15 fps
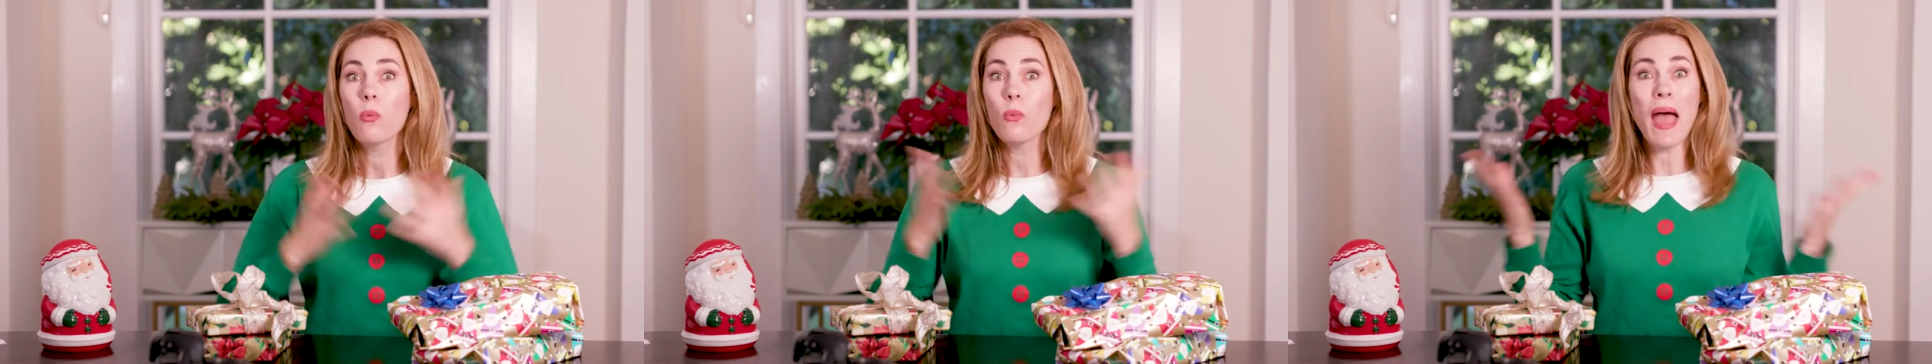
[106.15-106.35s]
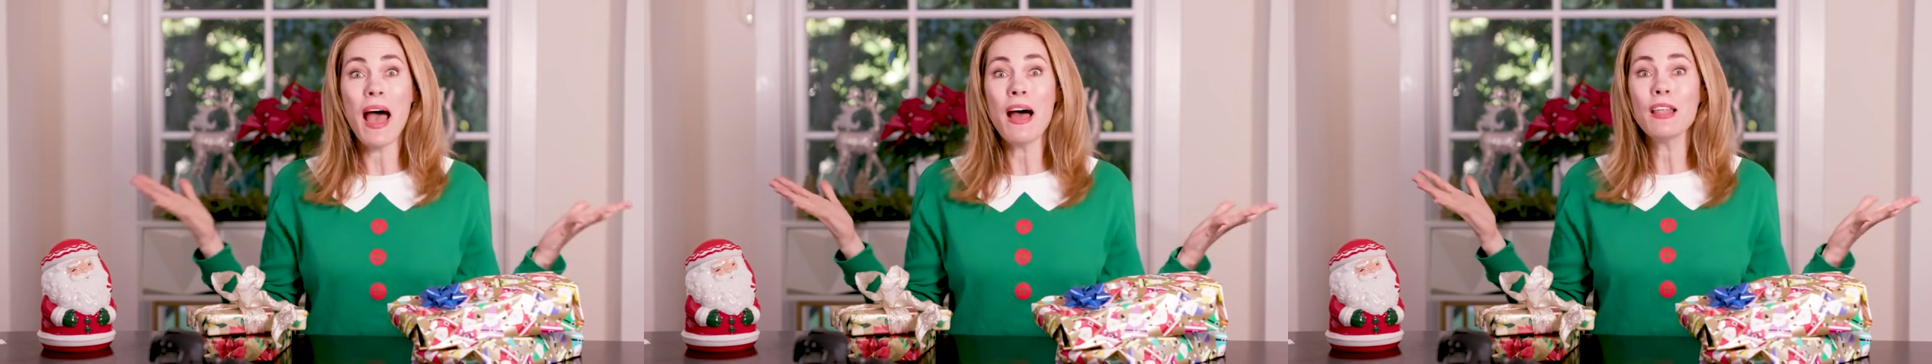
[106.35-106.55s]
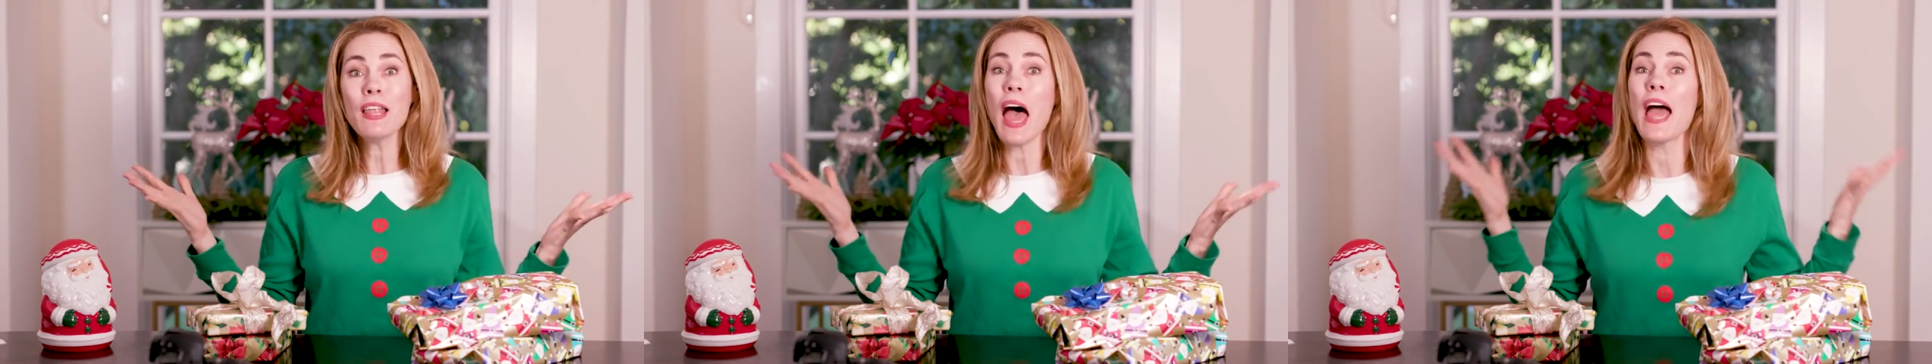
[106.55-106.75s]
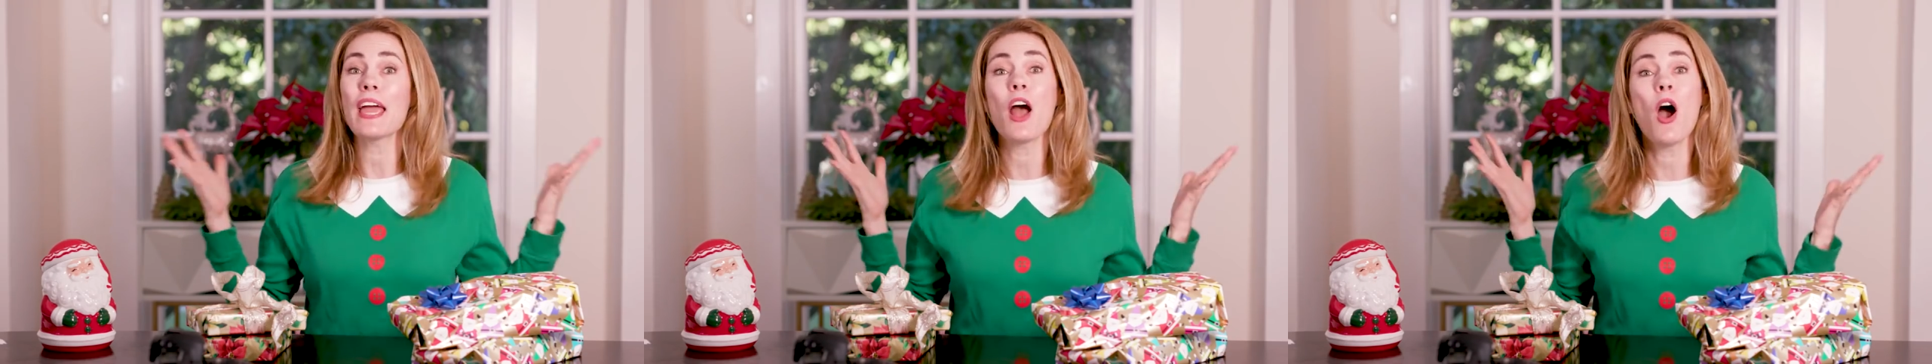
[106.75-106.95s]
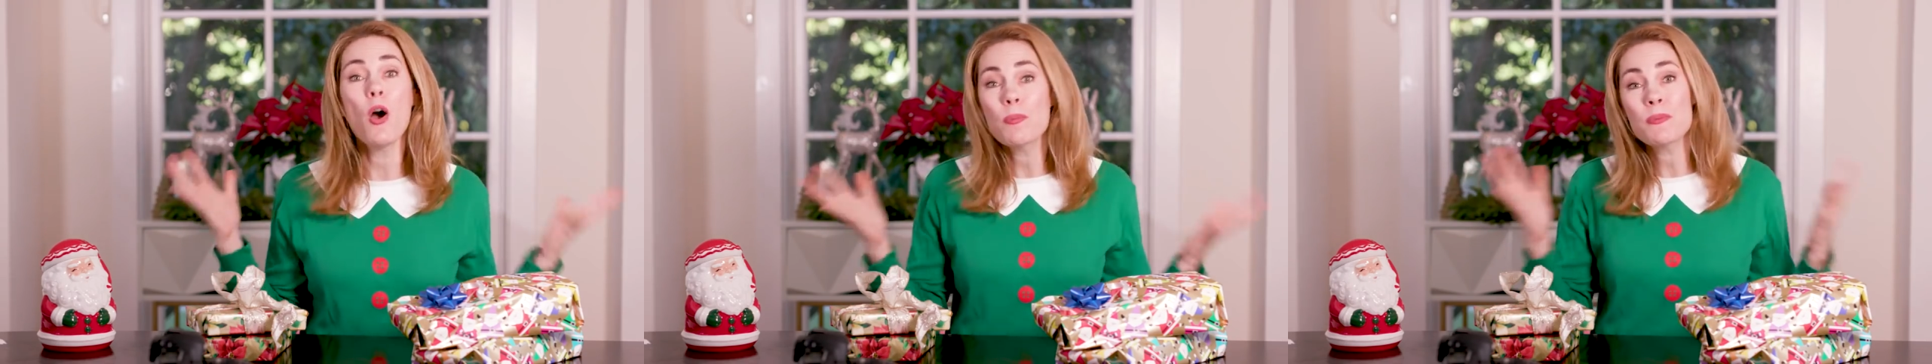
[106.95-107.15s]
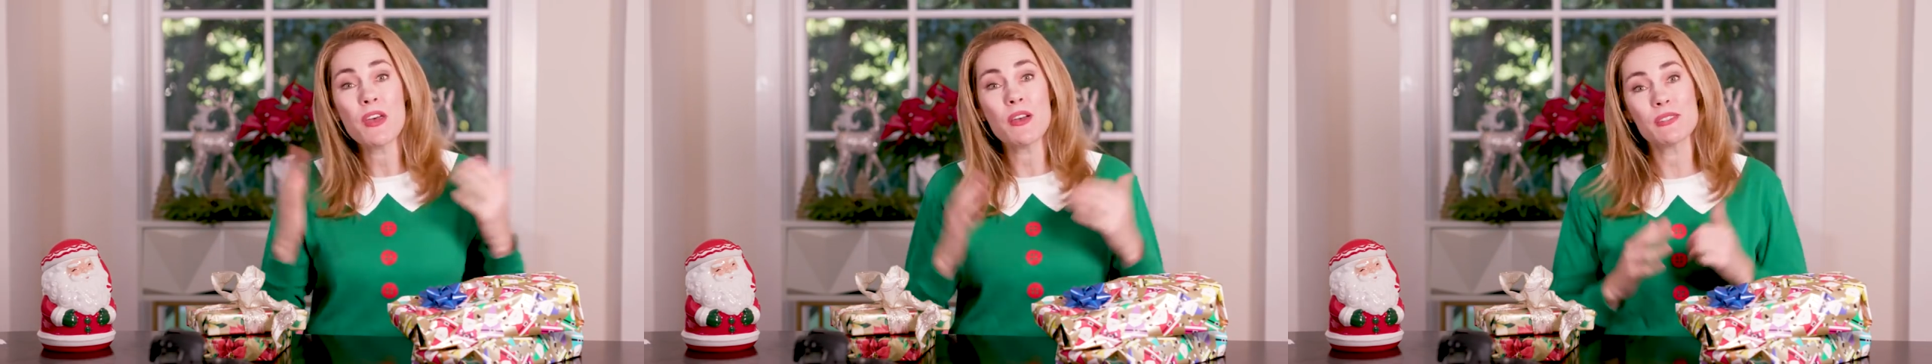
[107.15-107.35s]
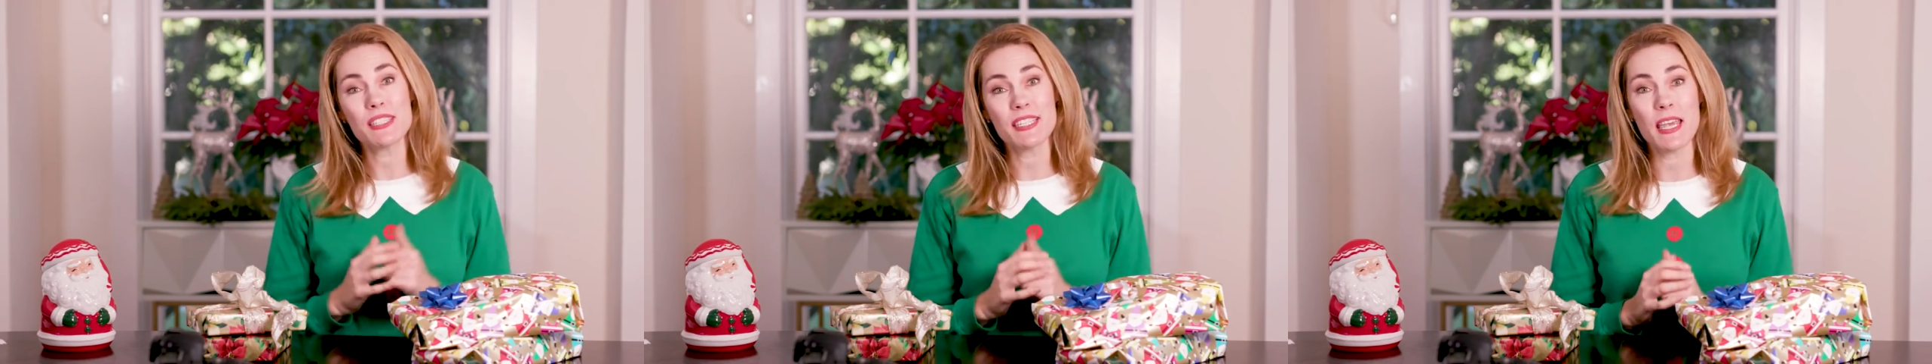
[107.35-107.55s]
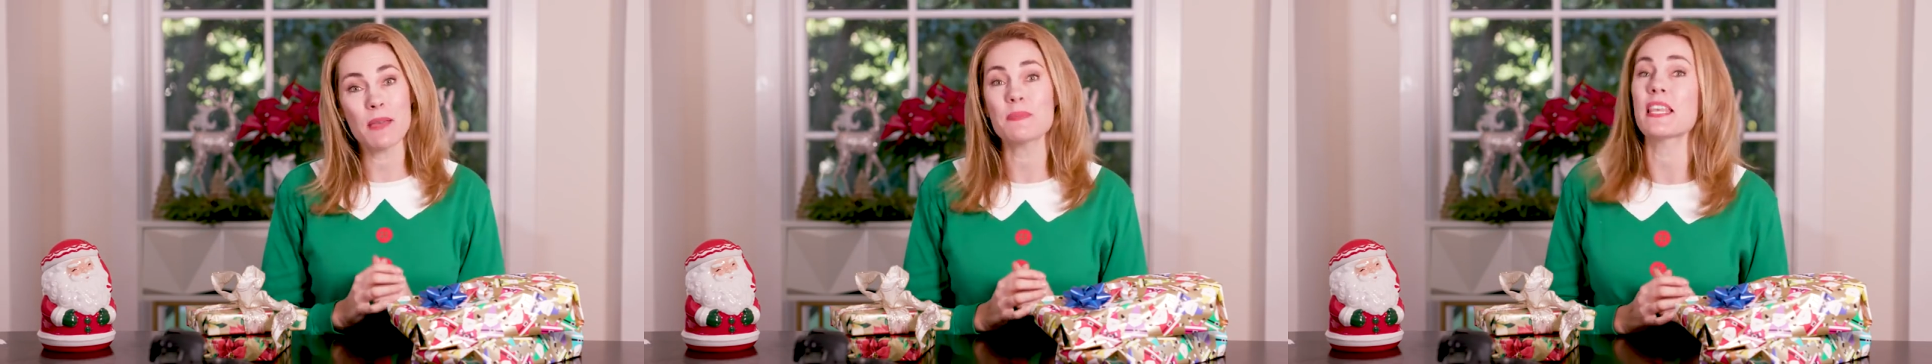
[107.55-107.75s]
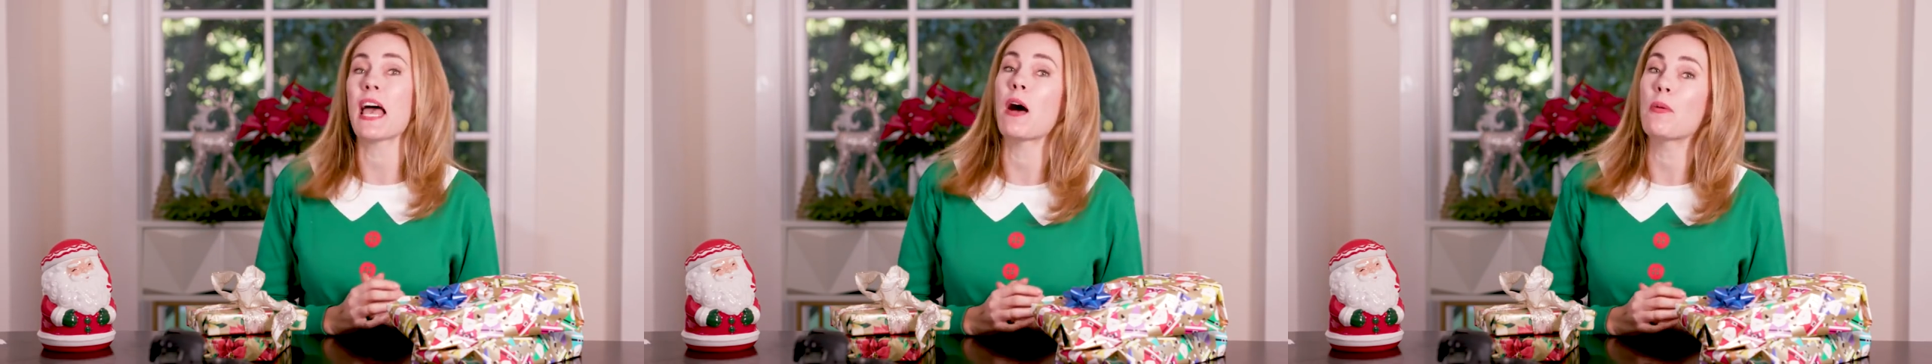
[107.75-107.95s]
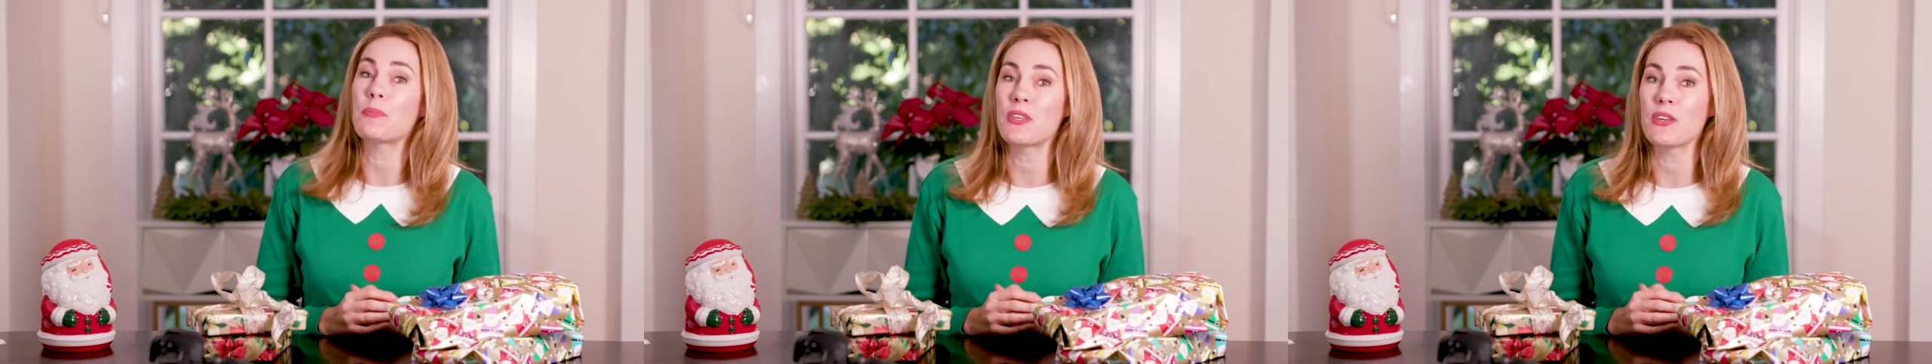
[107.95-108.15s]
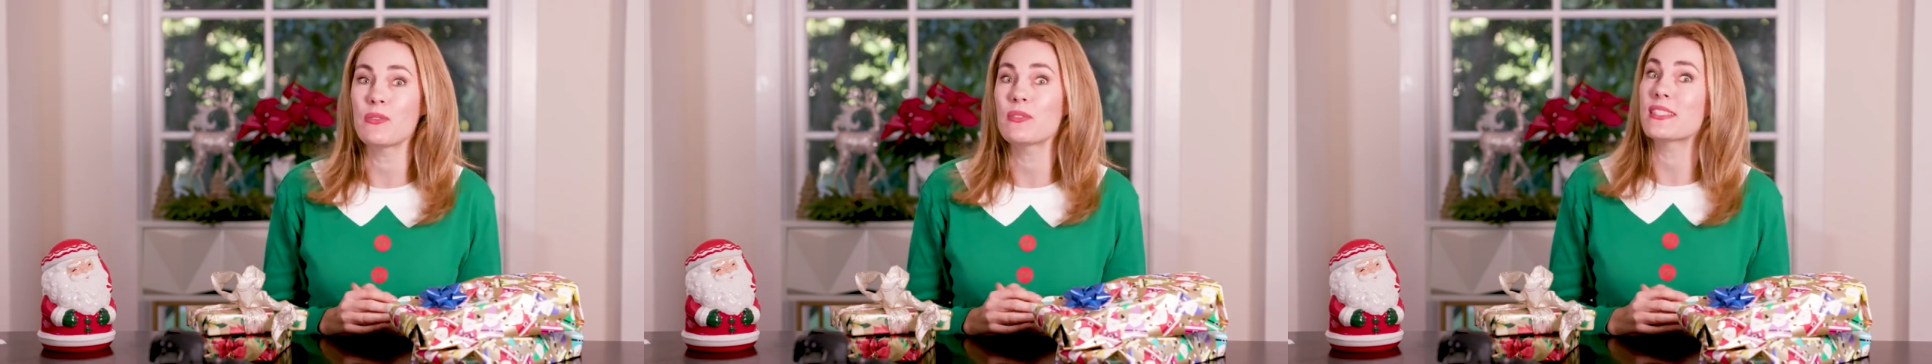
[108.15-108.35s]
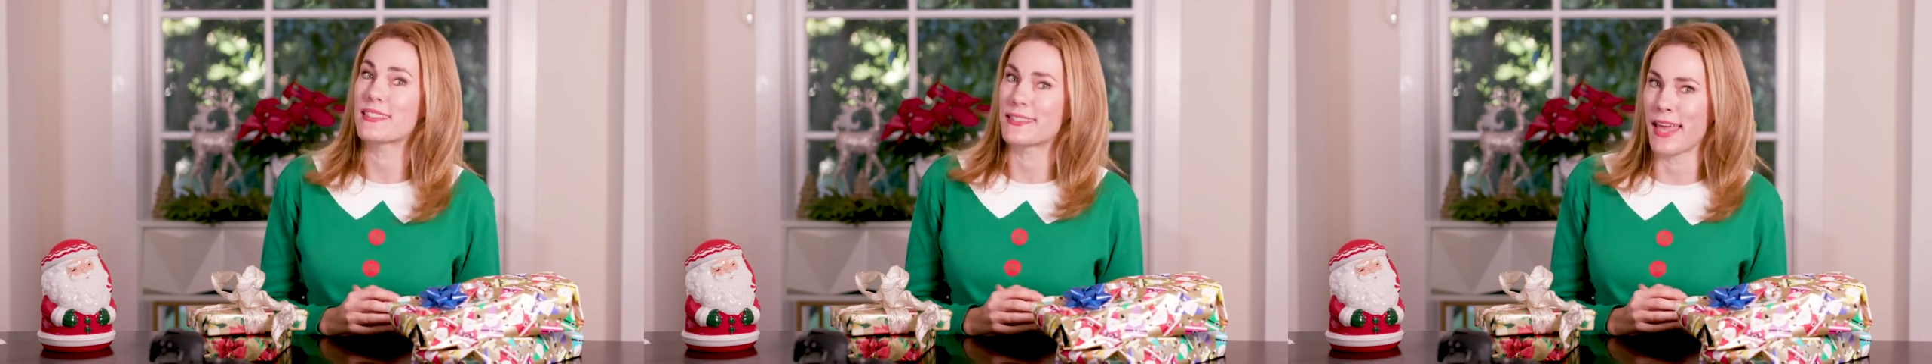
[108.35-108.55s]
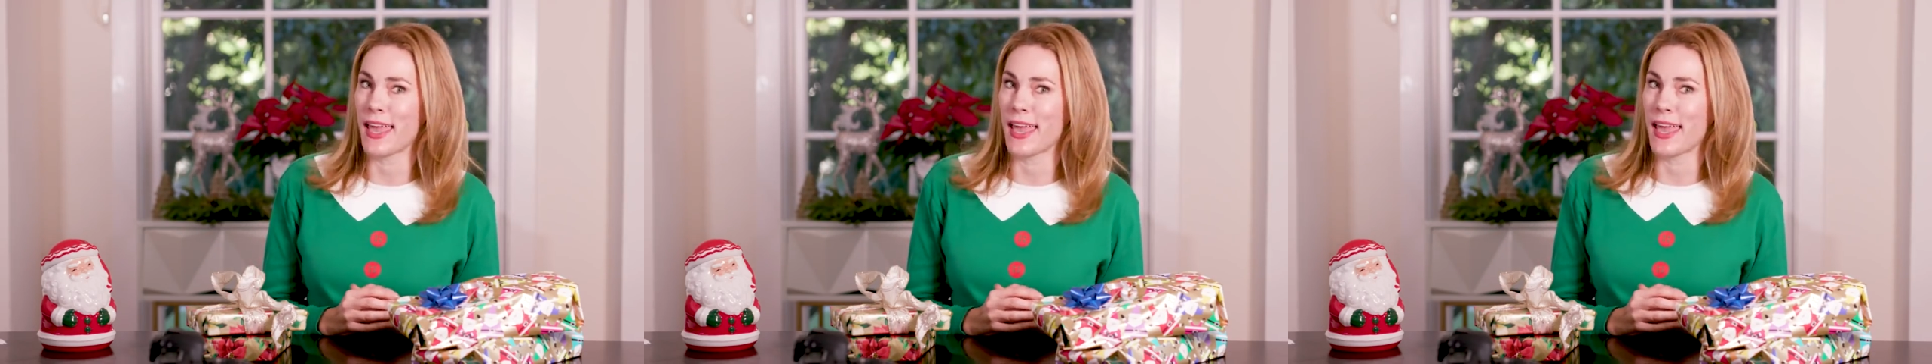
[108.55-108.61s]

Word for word: Well, I hope those tips help you